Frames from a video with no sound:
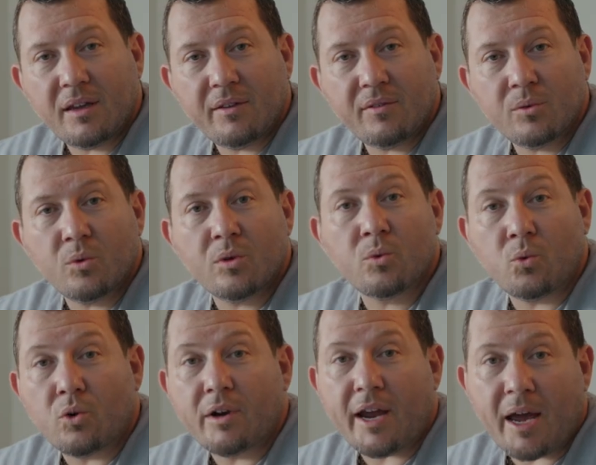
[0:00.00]
even with
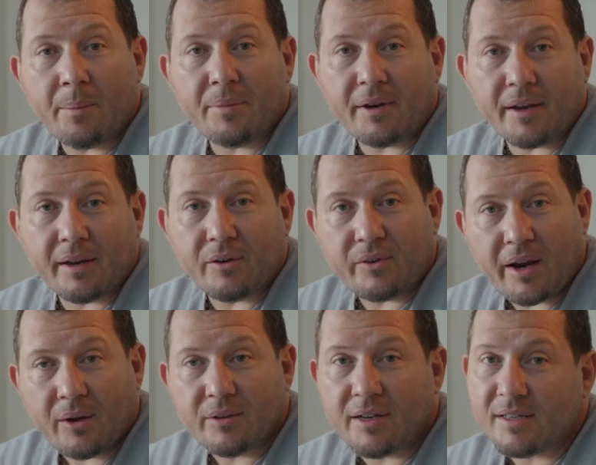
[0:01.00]
war happening around